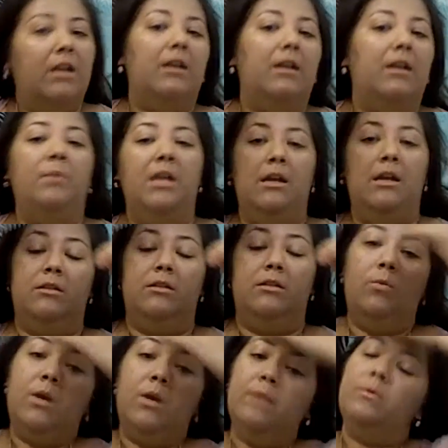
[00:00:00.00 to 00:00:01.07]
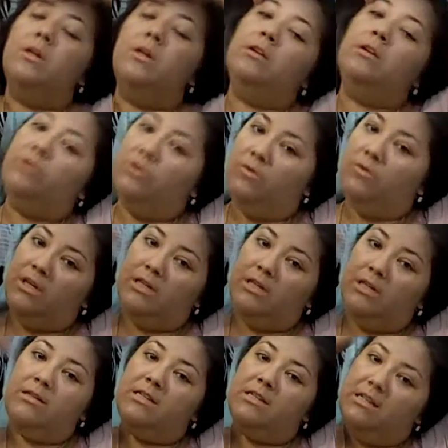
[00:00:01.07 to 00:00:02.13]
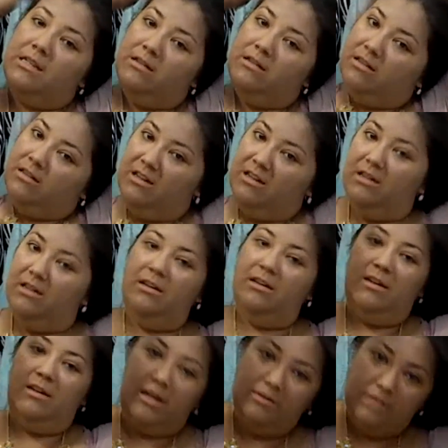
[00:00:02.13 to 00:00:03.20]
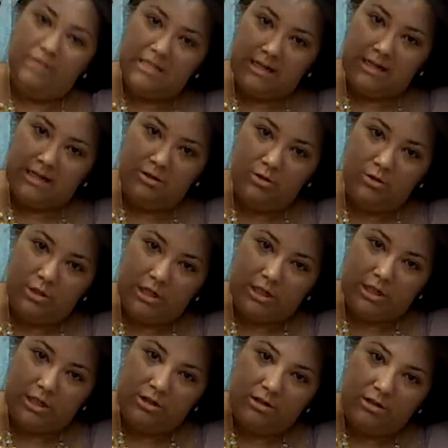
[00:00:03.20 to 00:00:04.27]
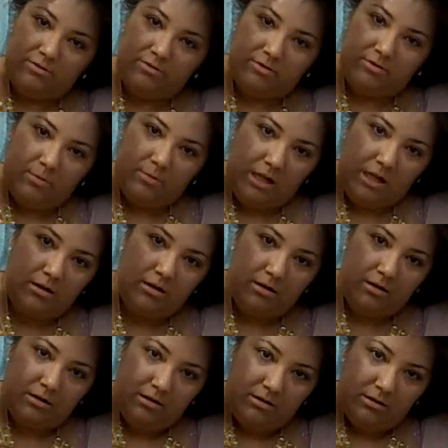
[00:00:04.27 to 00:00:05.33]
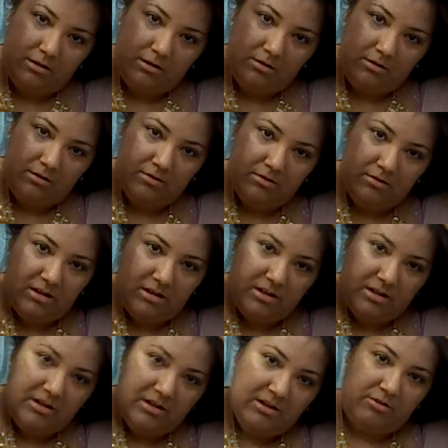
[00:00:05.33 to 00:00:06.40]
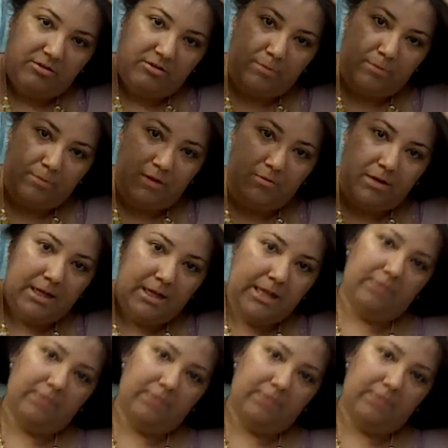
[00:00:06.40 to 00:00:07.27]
up here. So what I'm gonna do is I've decided to section off from here, from my right.